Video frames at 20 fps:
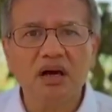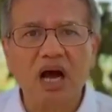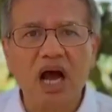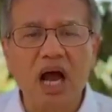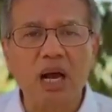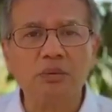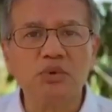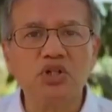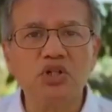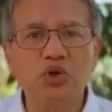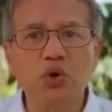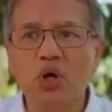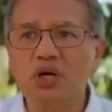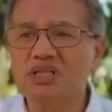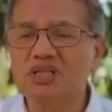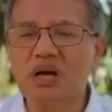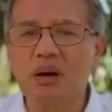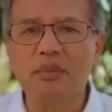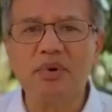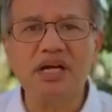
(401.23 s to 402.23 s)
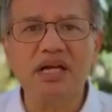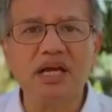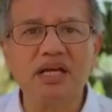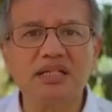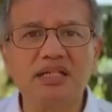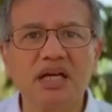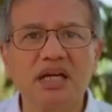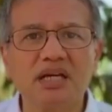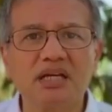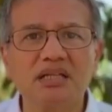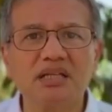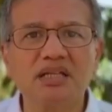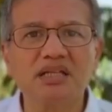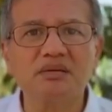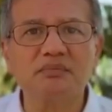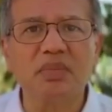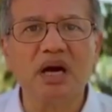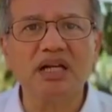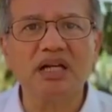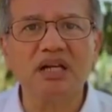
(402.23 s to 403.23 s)
I am sure somebody has taken
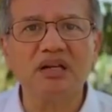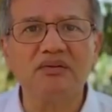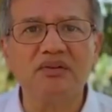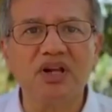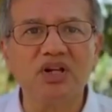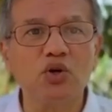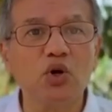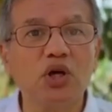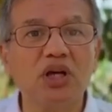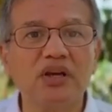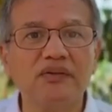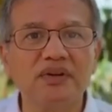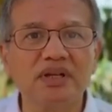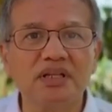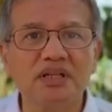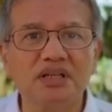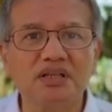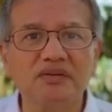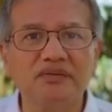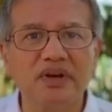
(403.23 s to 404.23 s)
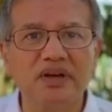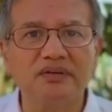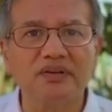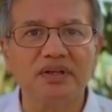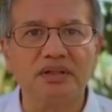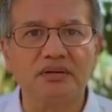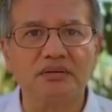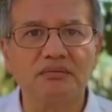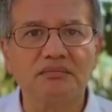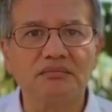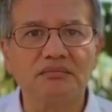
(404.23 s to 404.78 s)
this money when you are giving this waiver.